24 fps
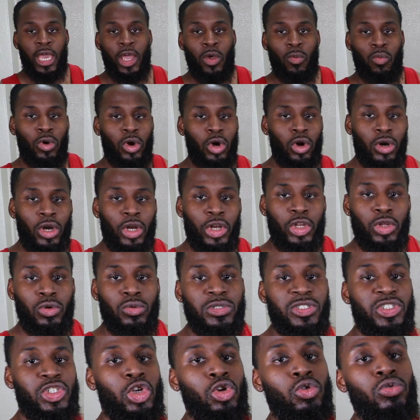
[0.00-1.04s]
And we're going to
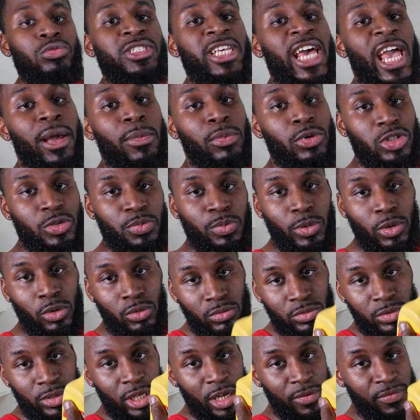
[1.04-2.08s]
do 2
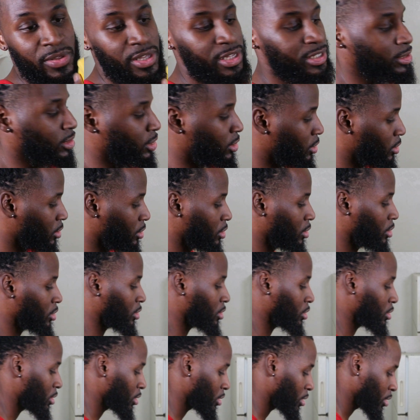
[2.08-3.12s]
tablespoons of this.
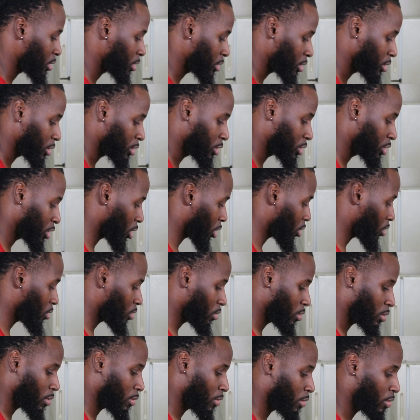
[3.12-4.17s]

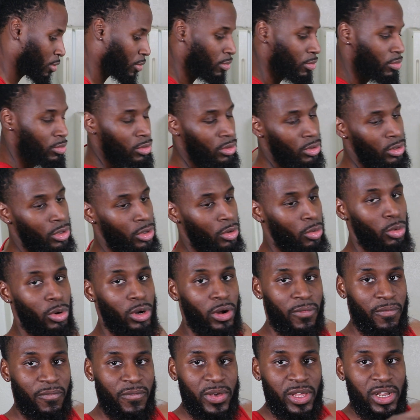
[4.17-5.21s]
So we're
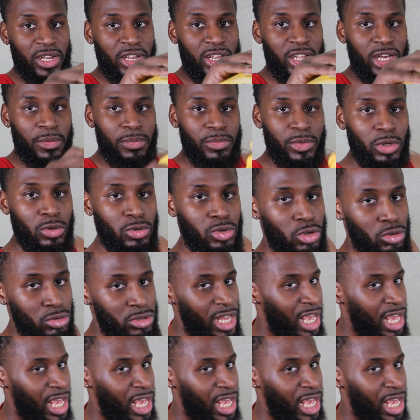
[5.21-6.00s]
gonna fill it up and do 2